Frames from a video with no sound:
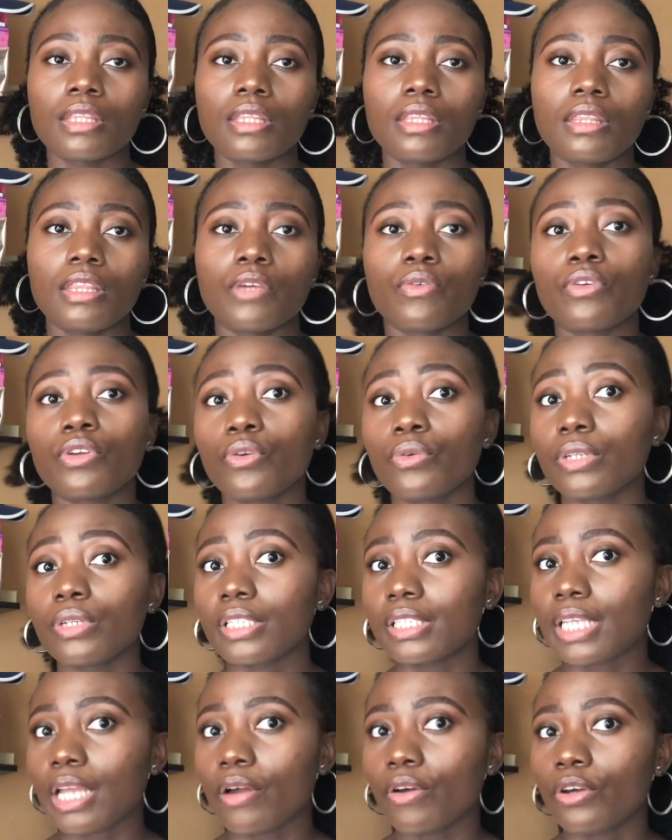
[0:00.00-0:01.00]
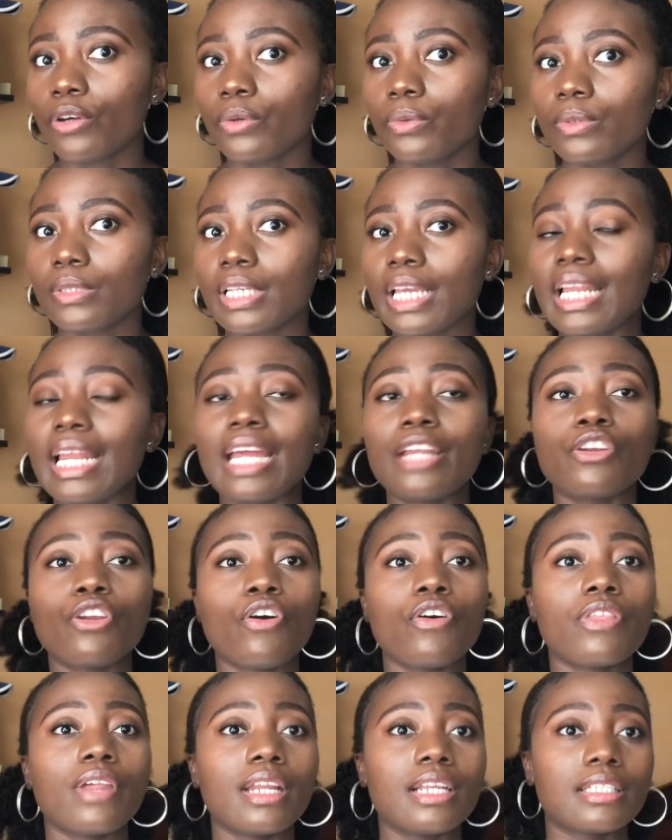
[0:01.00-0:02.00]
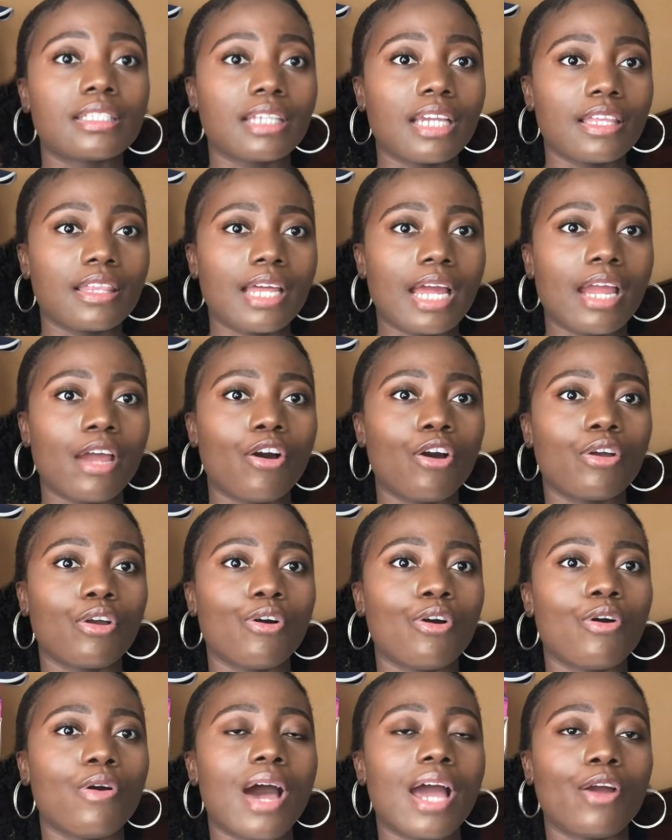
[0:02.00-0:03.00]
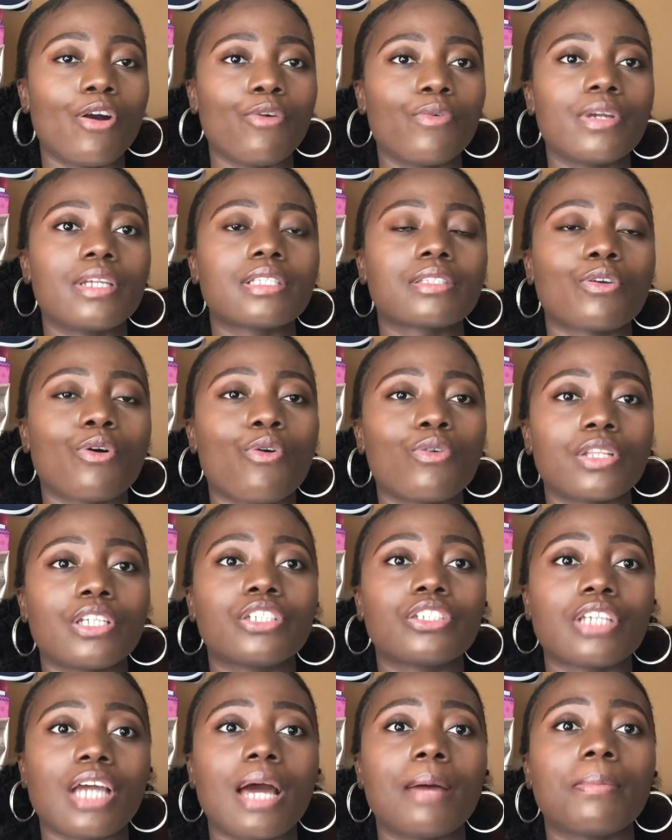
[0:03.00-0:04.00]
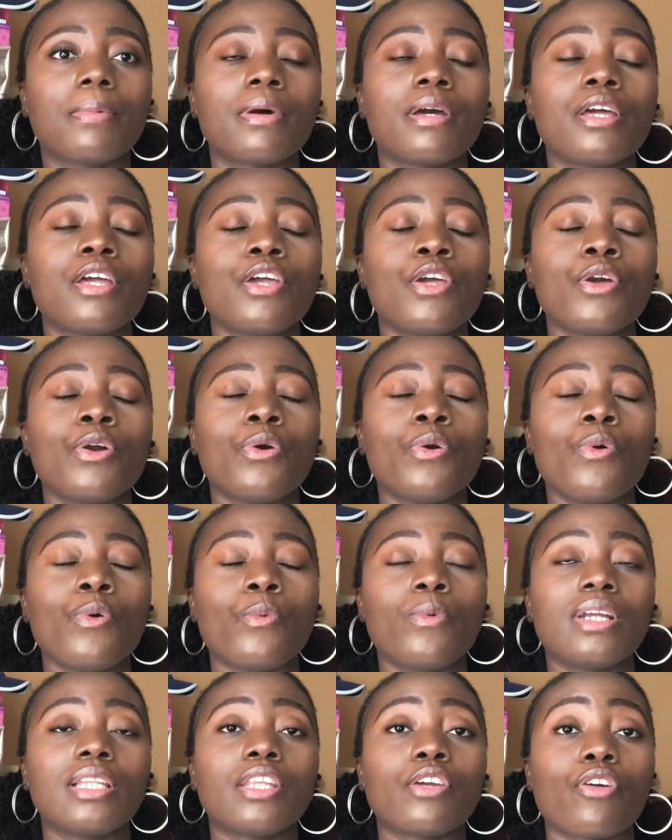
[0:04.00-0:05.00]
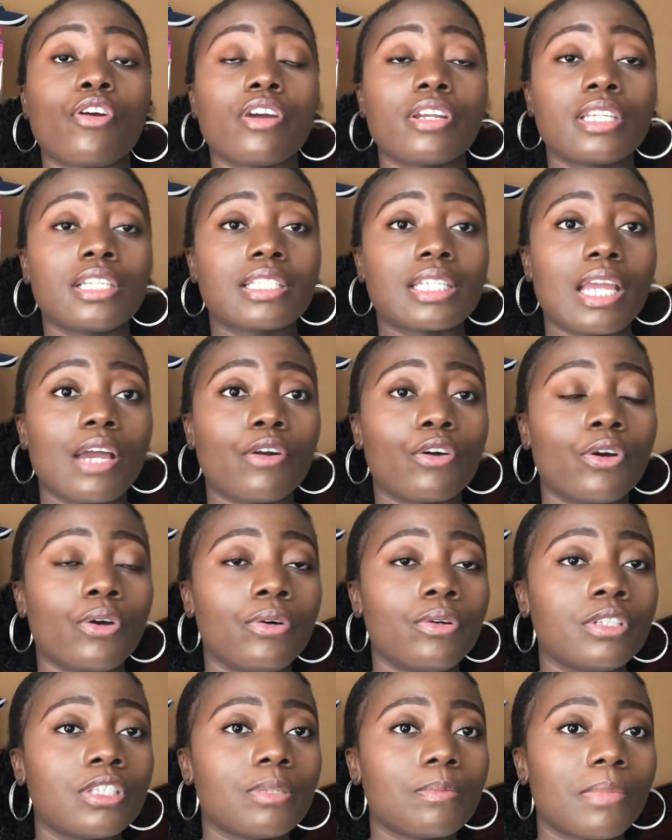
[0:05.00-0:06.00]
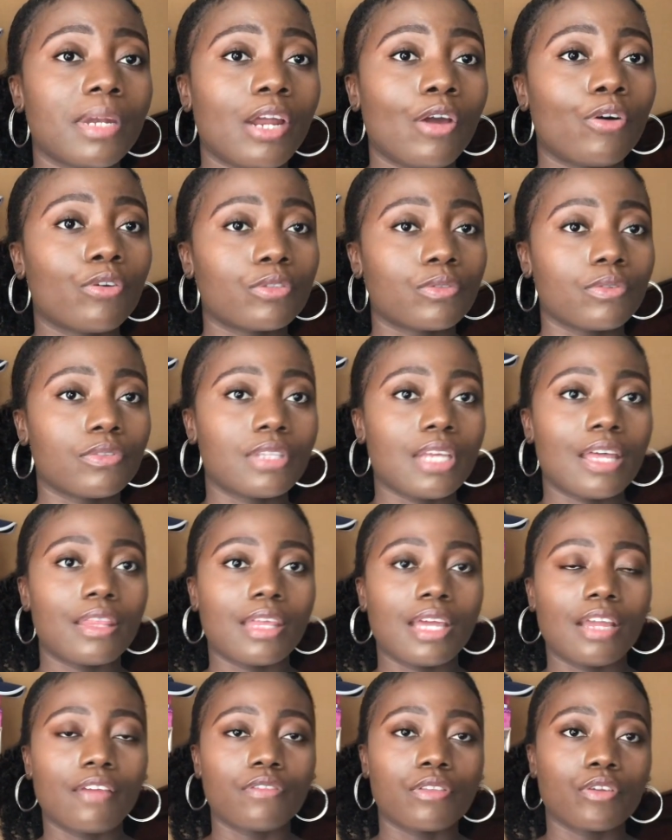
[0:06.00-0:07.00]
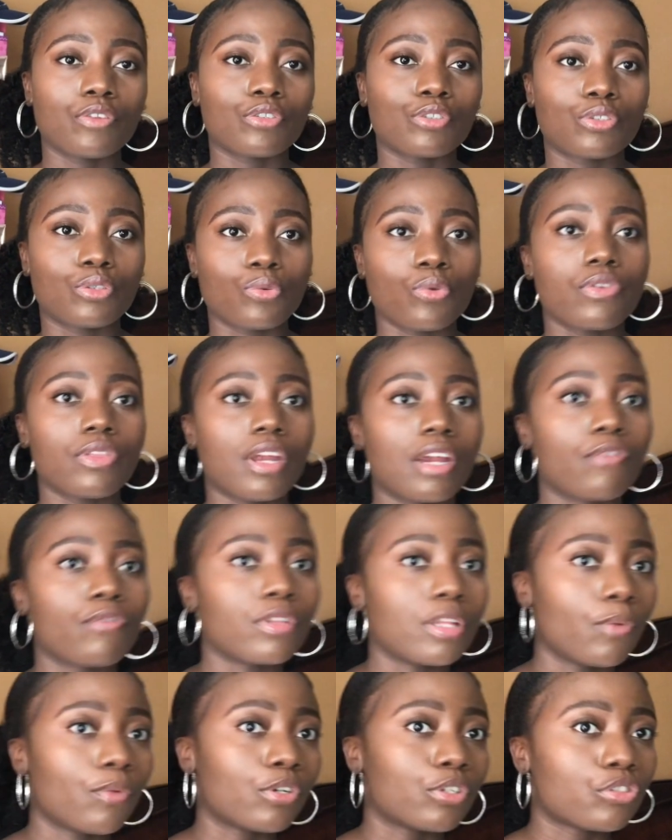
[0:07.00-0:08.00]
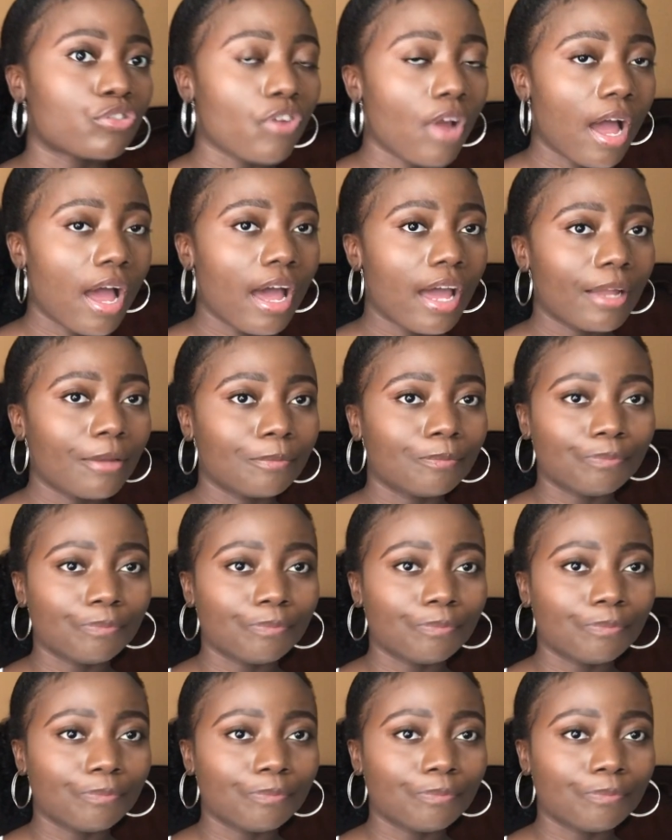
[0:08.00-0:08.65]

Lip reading: there were no discount codes. And I know that I say that I always only shop when there are discount codes, but I also said that if there's a store that I really want to try,